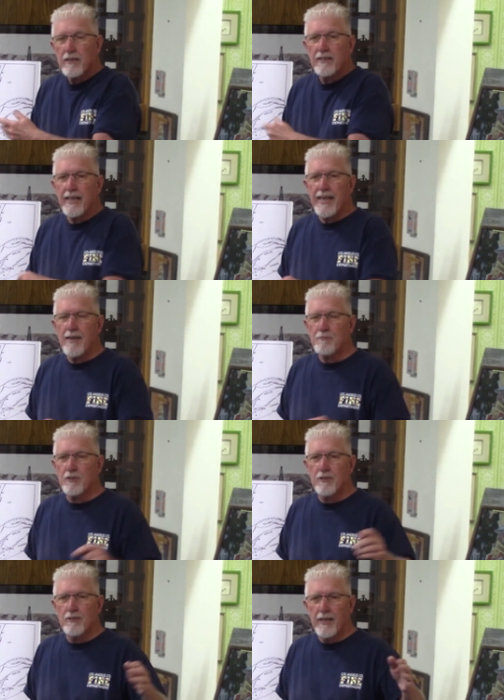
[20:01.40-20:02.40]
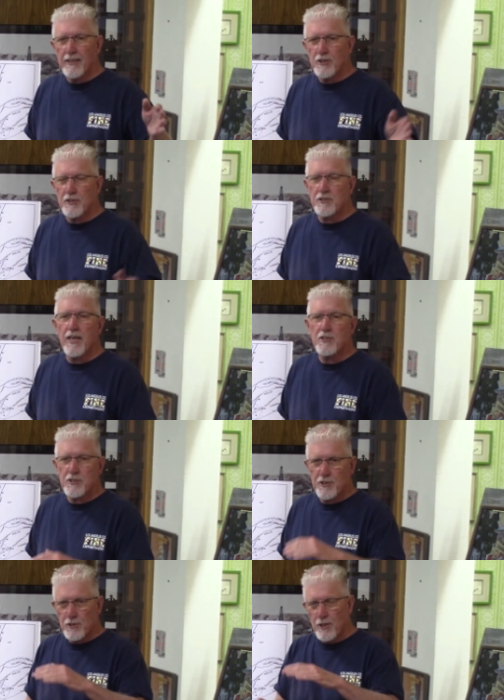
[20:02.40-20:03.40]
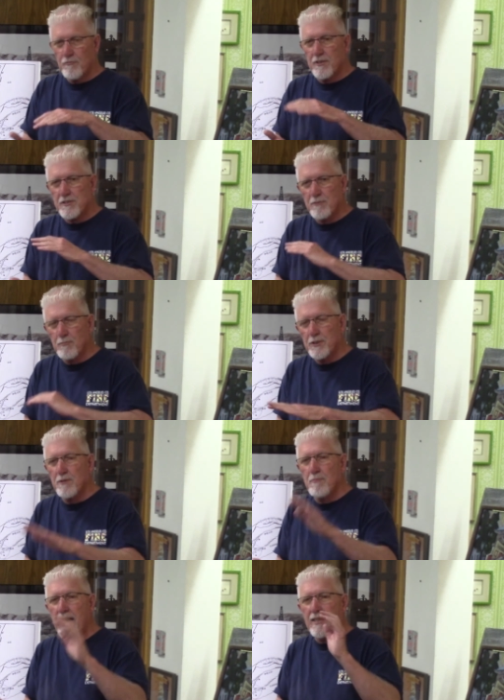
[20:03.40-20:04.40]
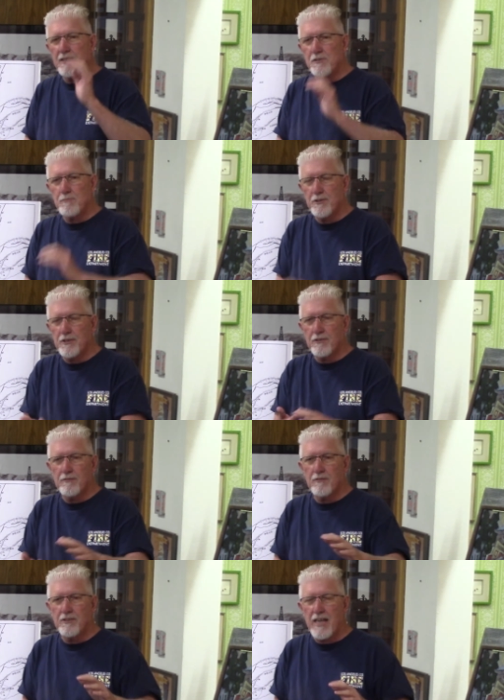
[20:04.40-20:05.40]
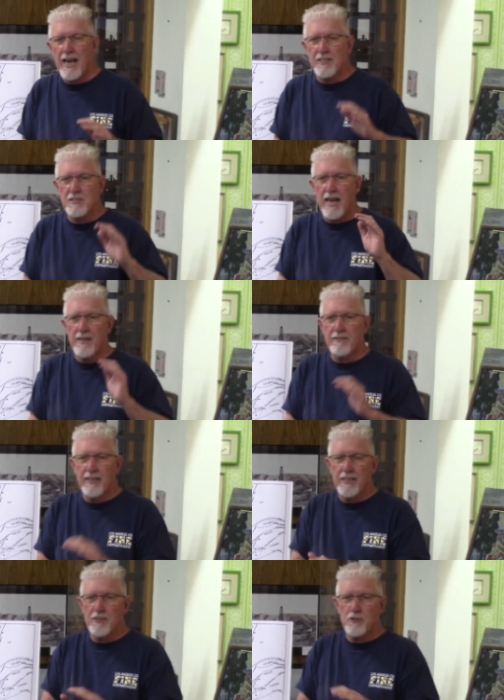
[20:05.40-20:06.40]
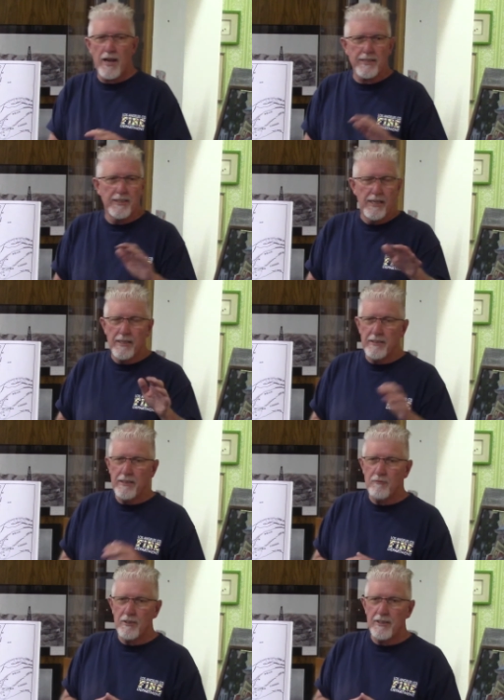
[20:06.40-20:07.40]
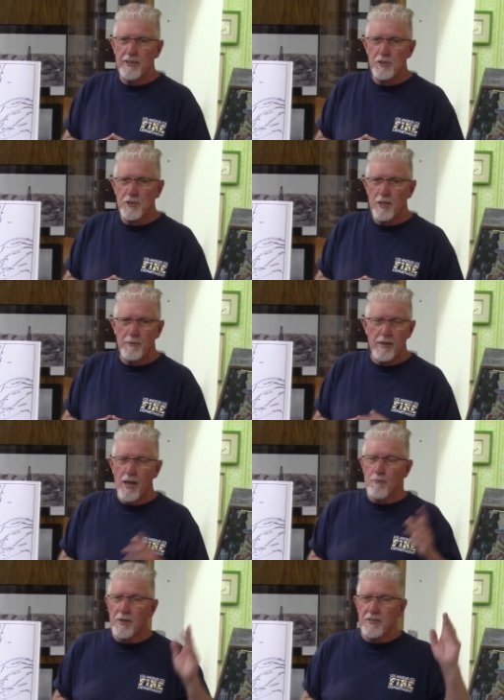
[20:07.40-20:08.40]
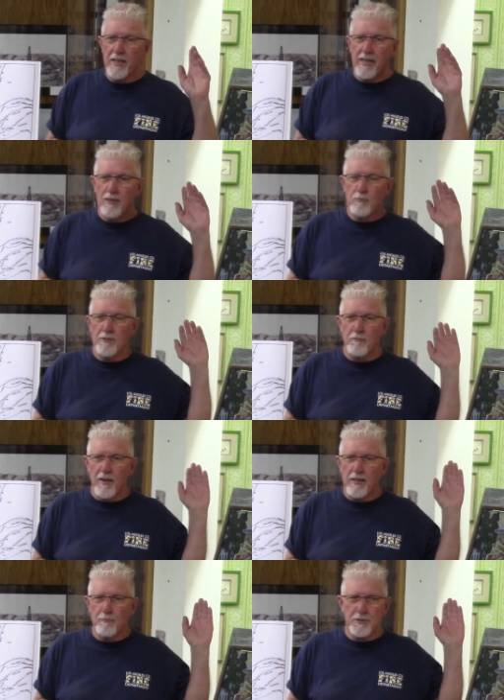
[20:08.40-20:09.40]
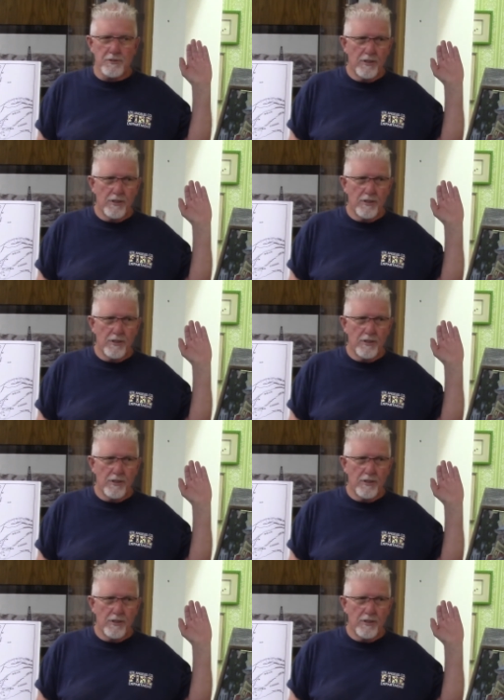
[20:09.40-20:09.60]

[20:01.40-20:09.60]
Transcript: they came through and just touched the surface, put the ballast, put the ties down, laid the track. Didn't really disturb it. But then when Phelps